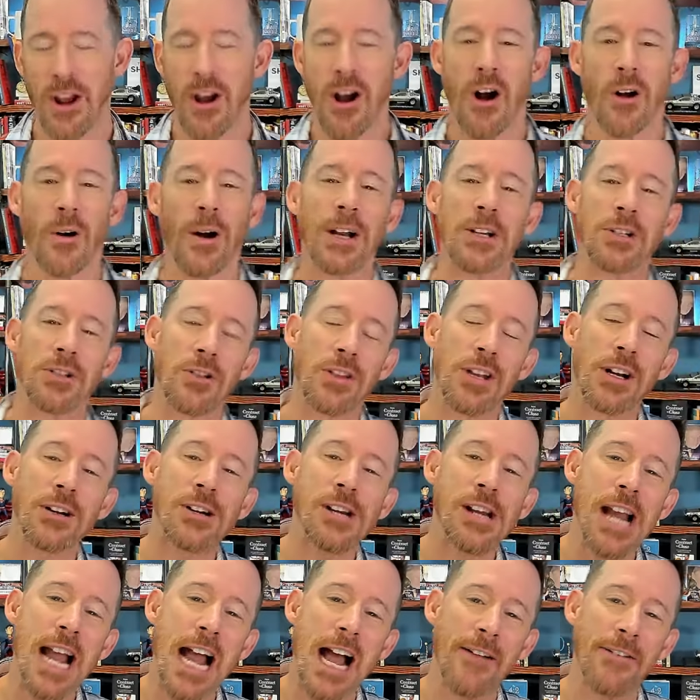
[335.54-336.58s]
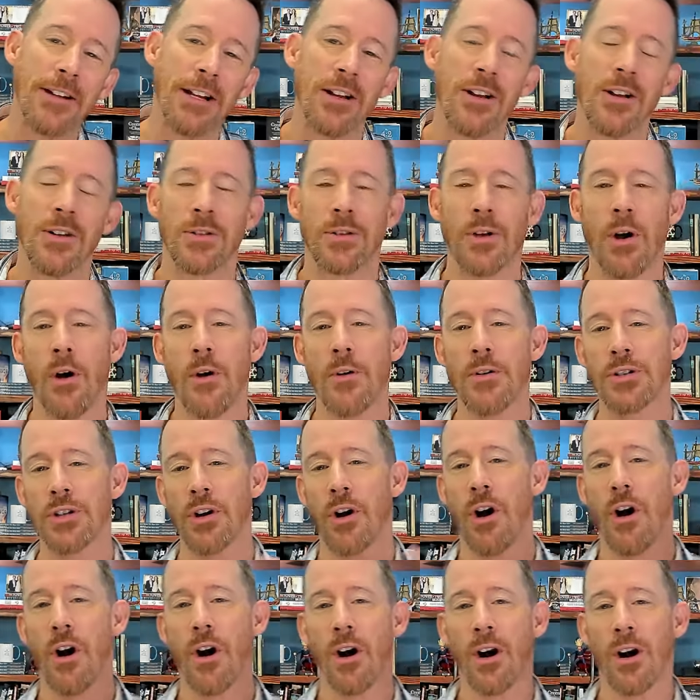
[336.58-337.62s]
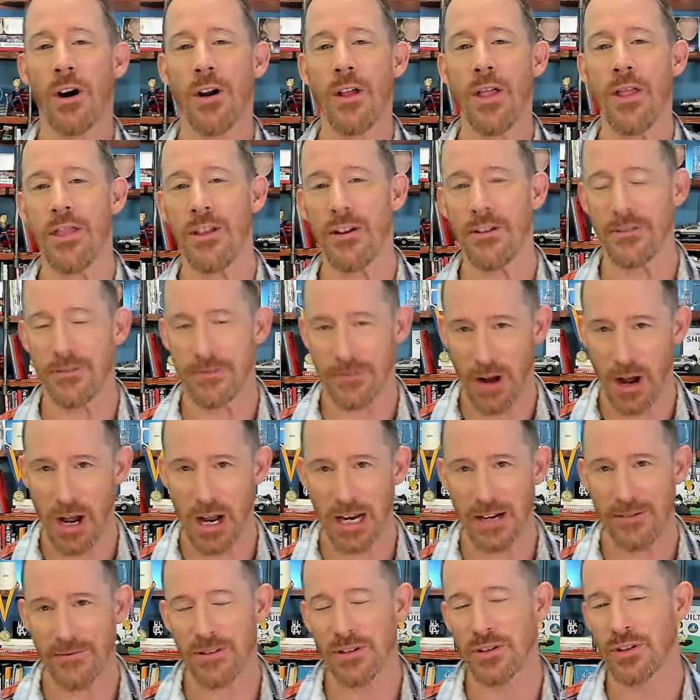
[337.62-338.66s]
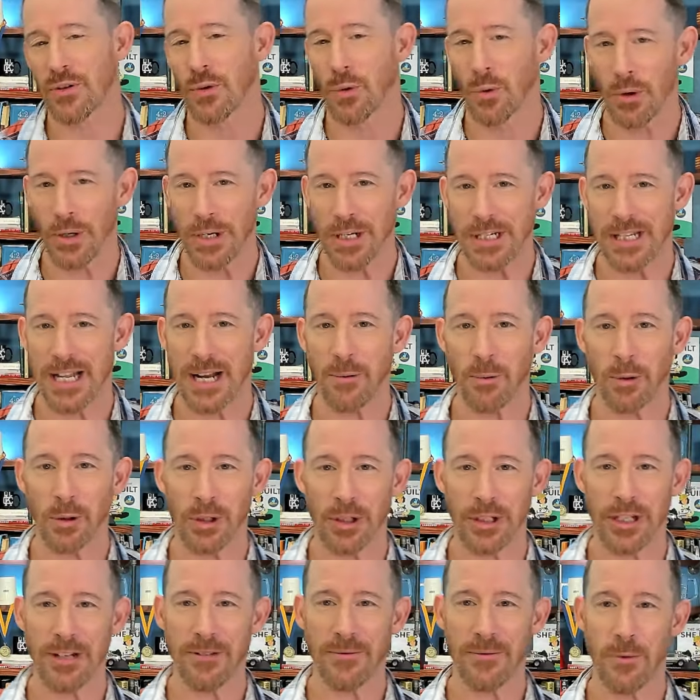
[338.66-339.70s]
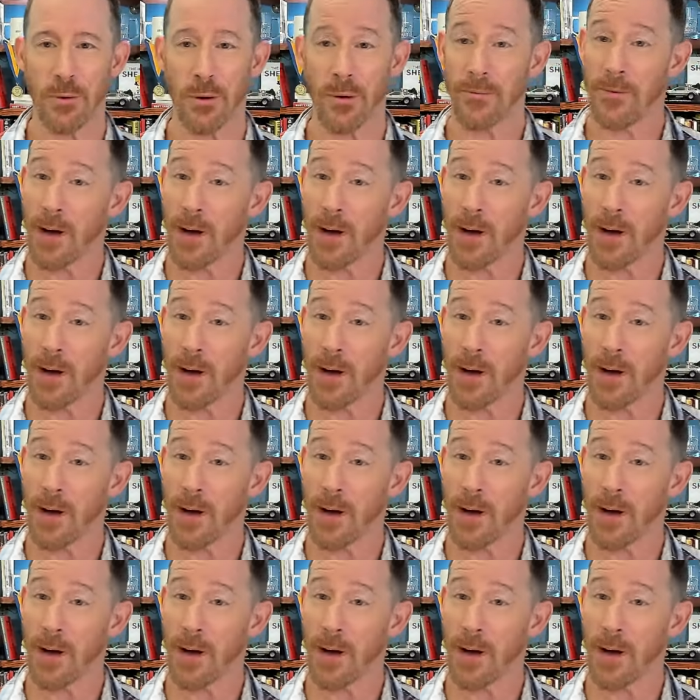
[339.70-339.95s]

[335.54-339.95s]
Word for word: All right, so there you have it. Those are the 5 stories that we're looking for.